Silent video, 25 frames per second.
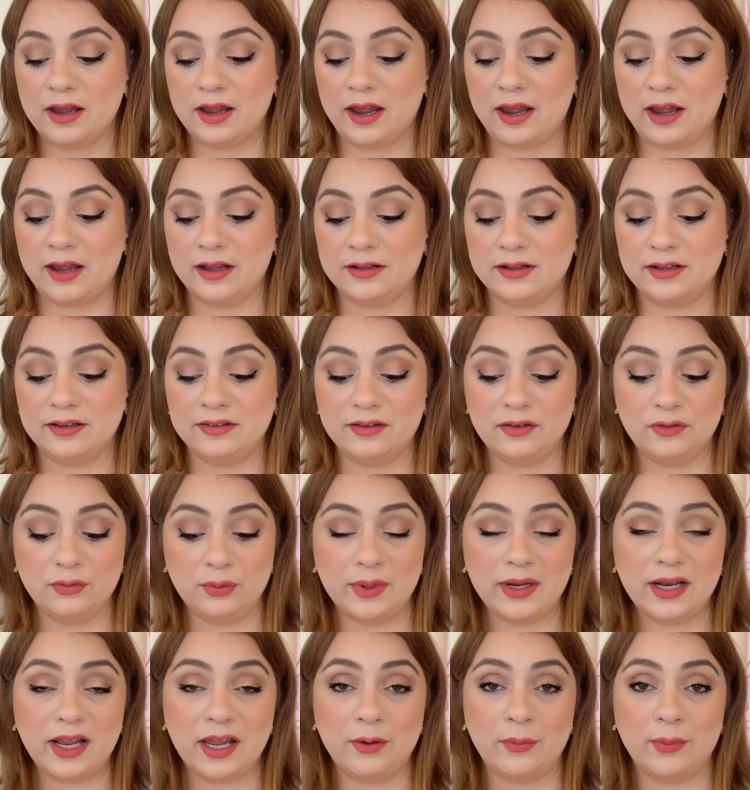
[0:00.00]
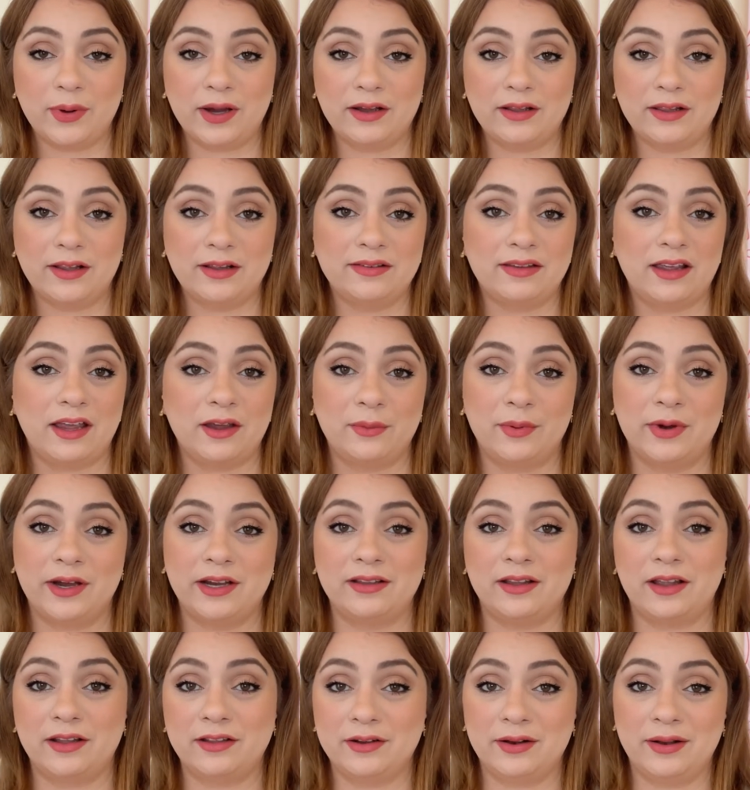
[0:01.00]
And this is when I wear this, I wear
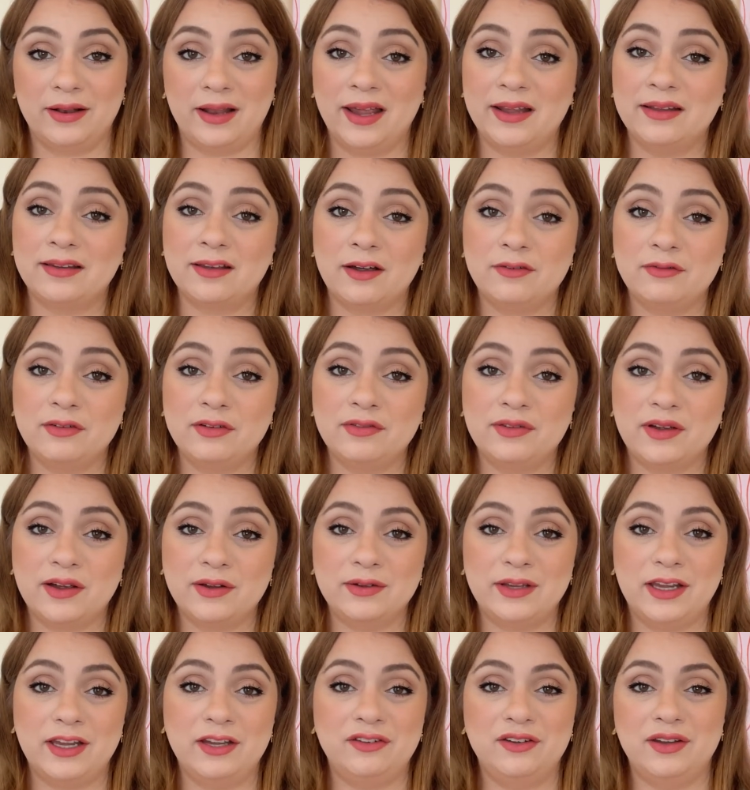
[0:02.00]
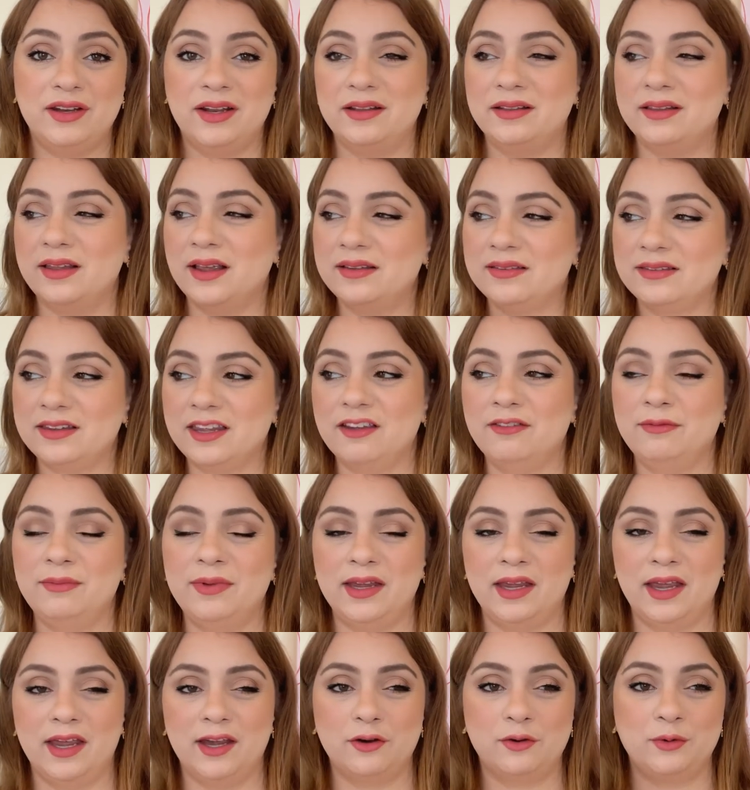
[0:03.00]
it under light coverage foundation. It does give
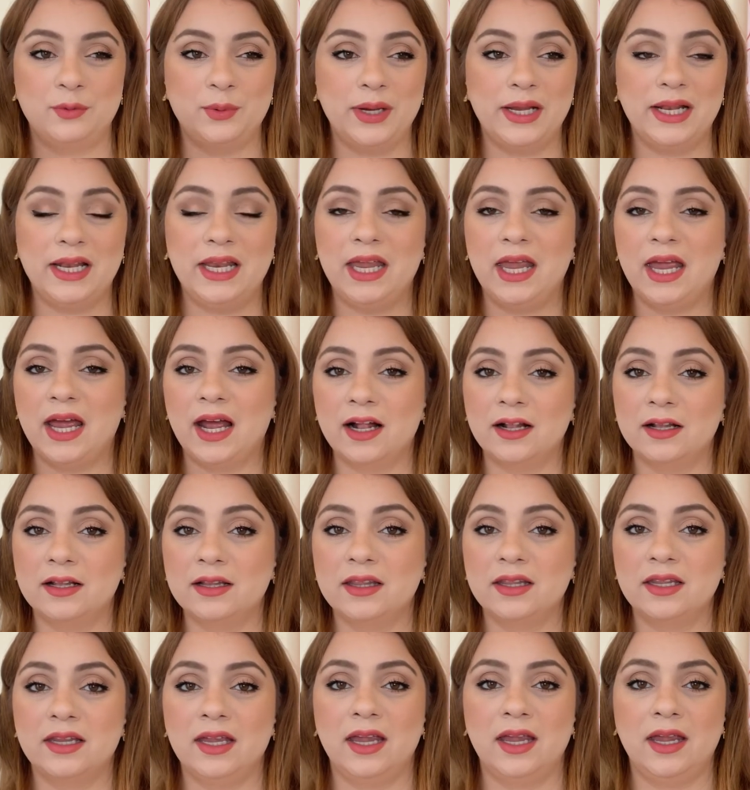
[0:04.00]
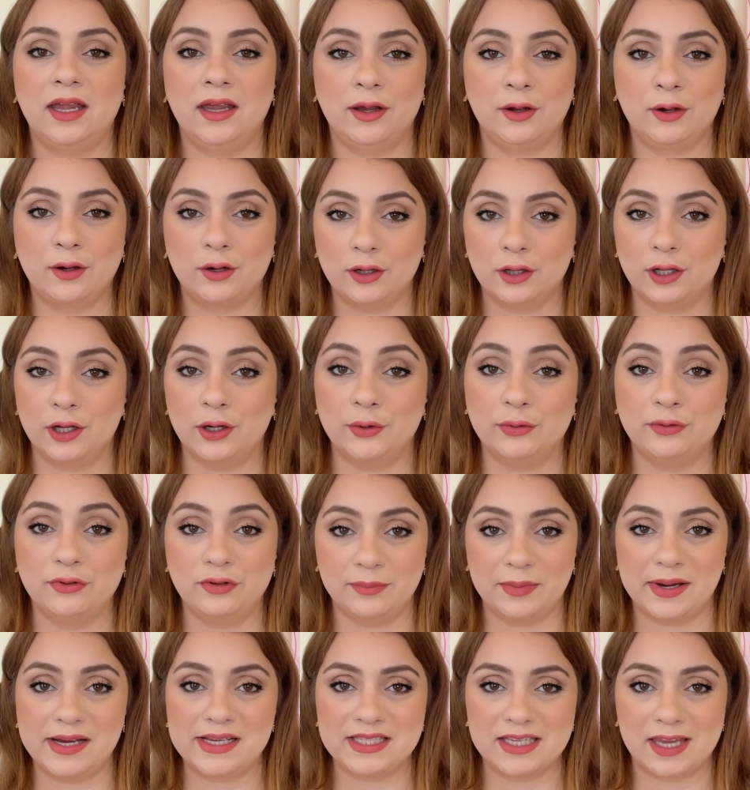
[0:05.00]
me a really healthy glow
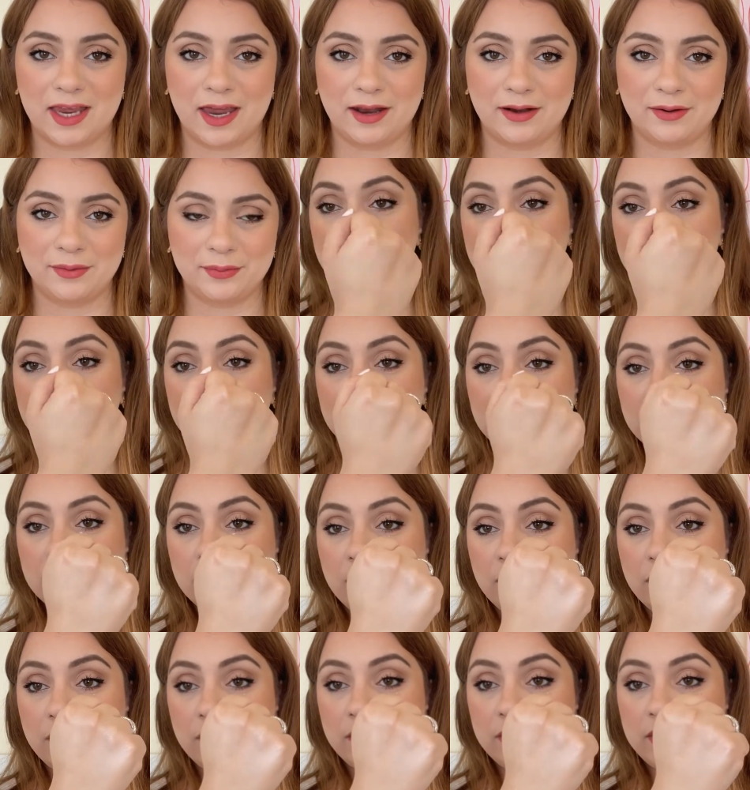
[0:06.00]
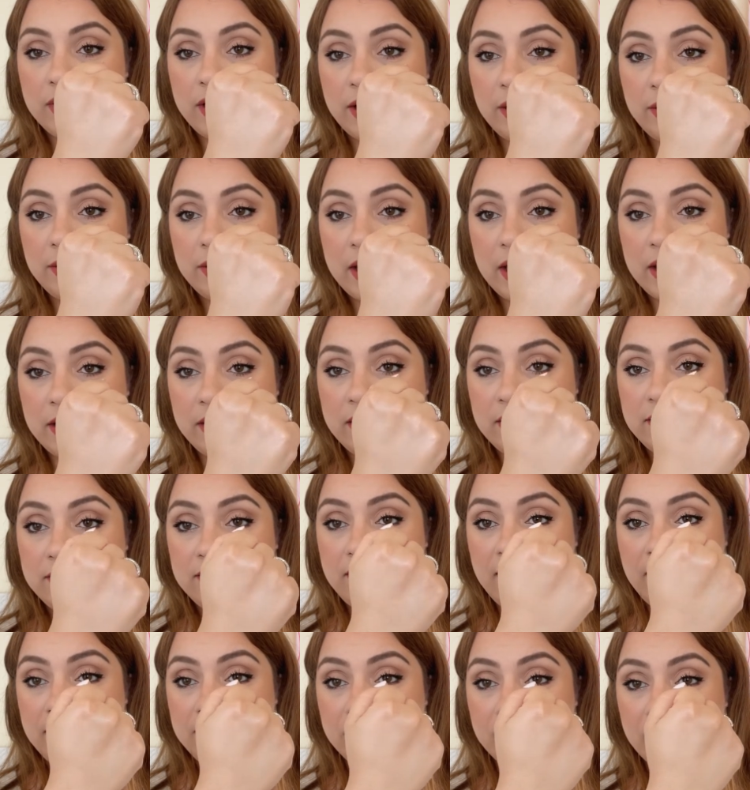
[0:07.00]
to my skin. So now that this
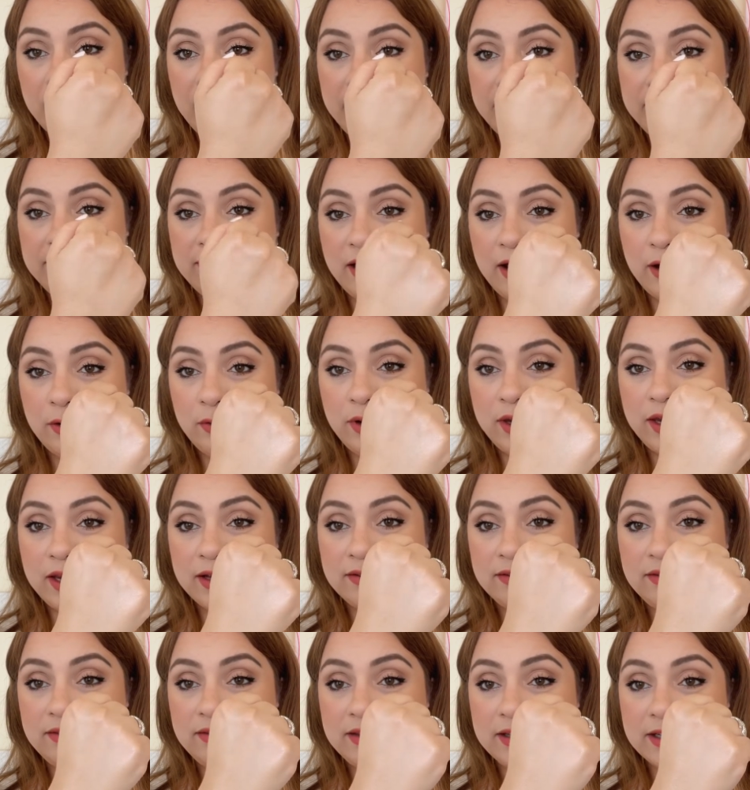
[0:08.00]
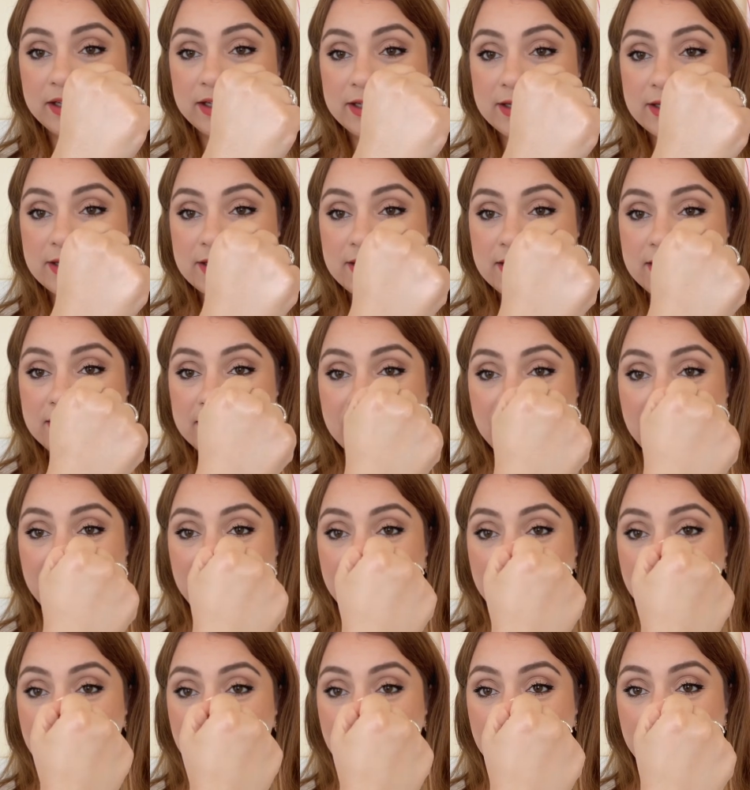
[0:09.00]
has dried down, you can still
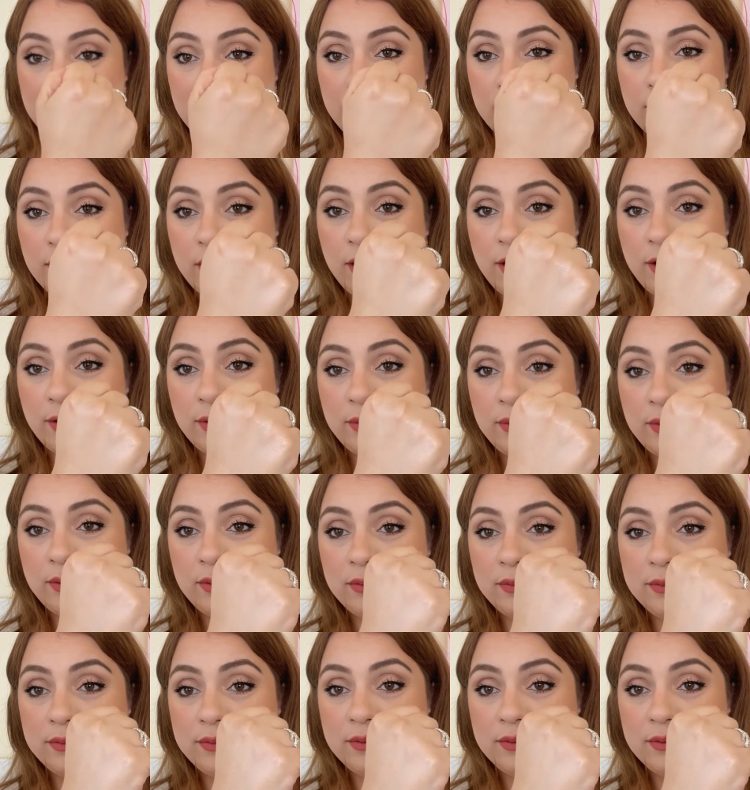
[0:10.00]
see the glow.